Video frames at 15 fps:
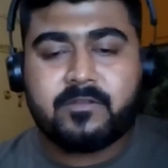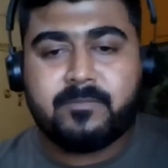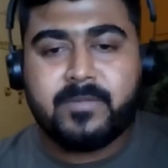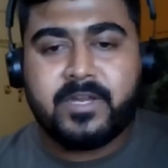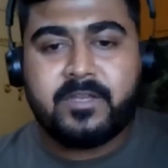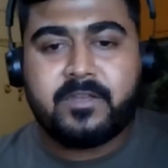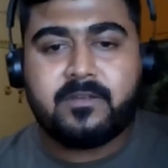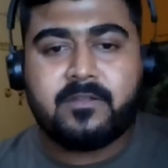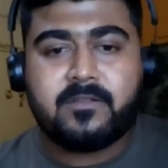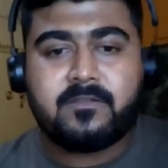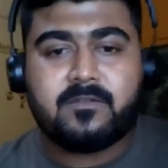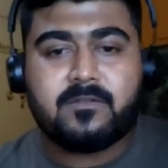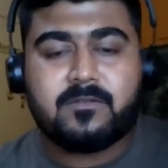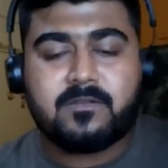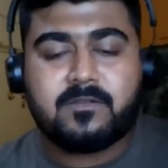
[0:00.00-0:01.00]
maintenance
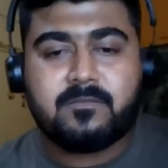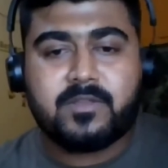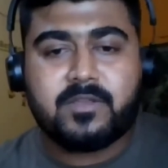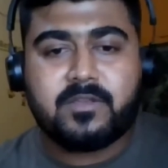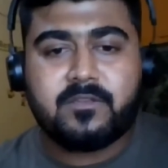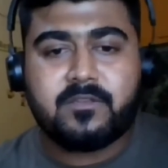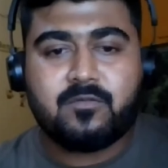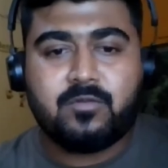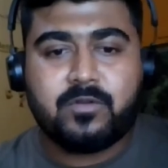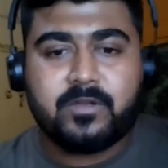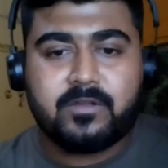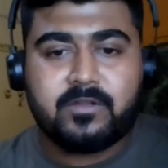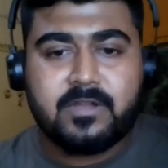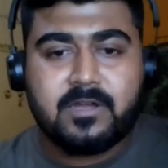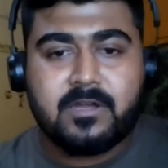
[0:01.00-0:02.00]
or something is
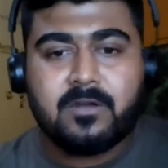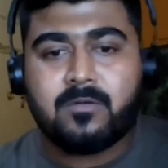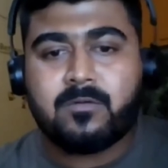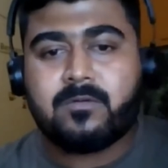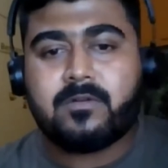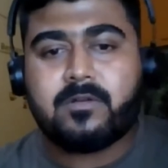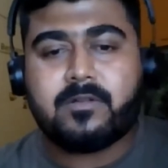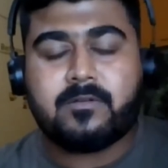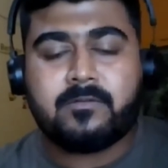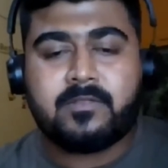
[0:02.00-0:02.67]
going down uh,